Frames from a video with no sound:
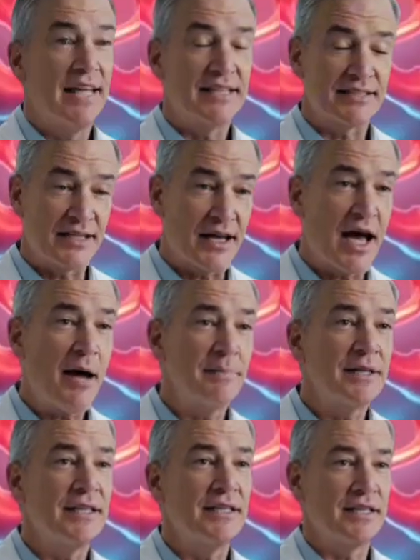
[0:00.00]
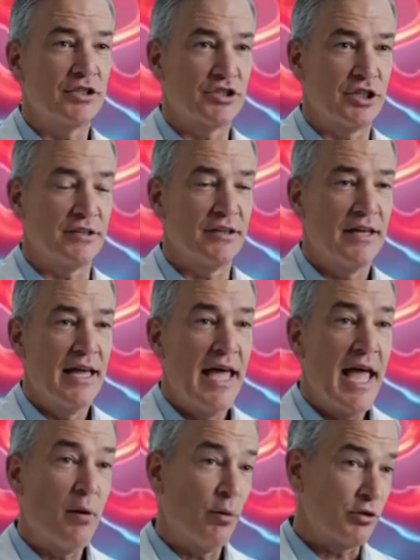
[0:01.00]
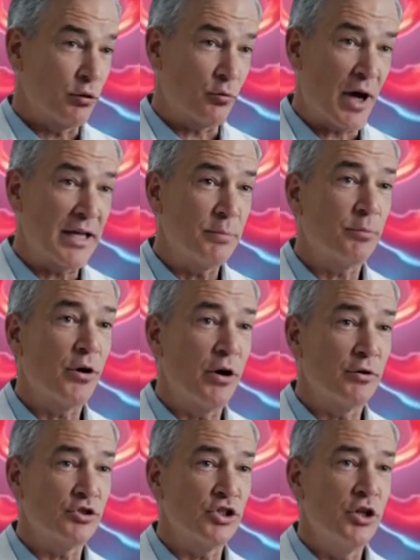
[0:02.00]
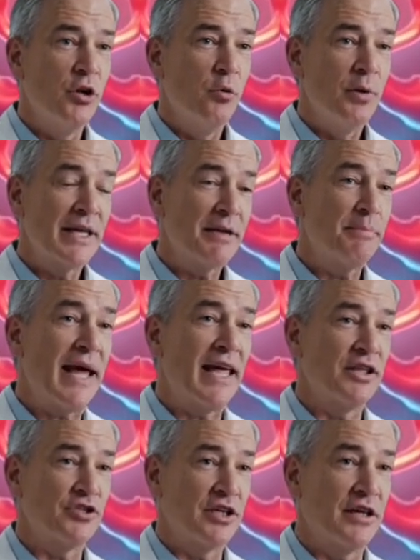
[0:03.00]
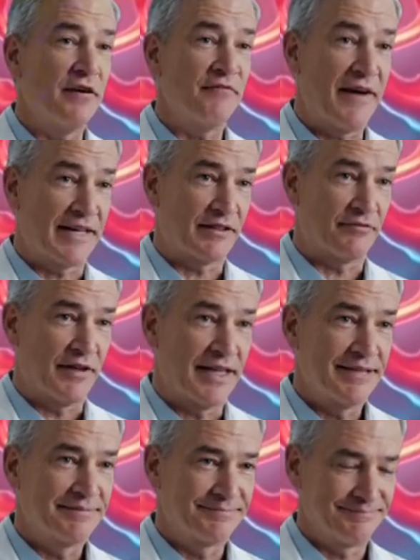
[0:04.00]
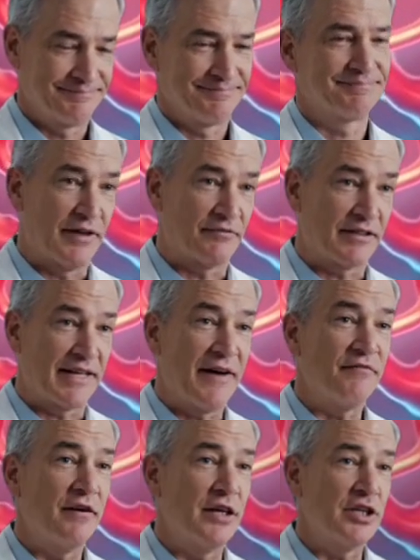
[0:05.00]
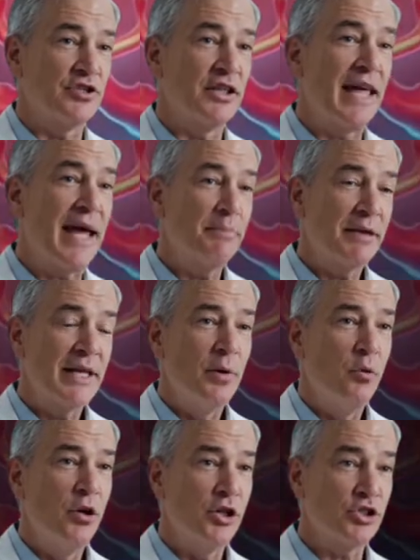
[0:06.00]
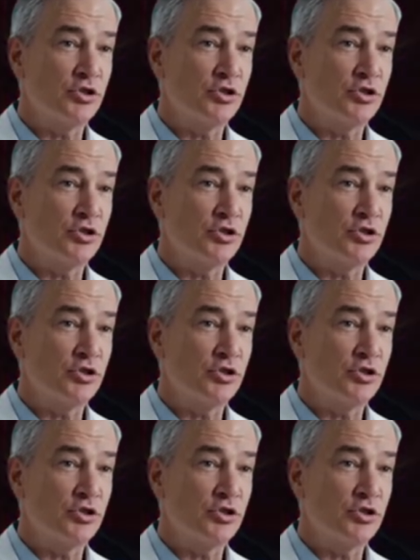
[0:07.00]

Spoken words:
every day inside you, something extraordinary happens. Your body quietly produces one of the most powerful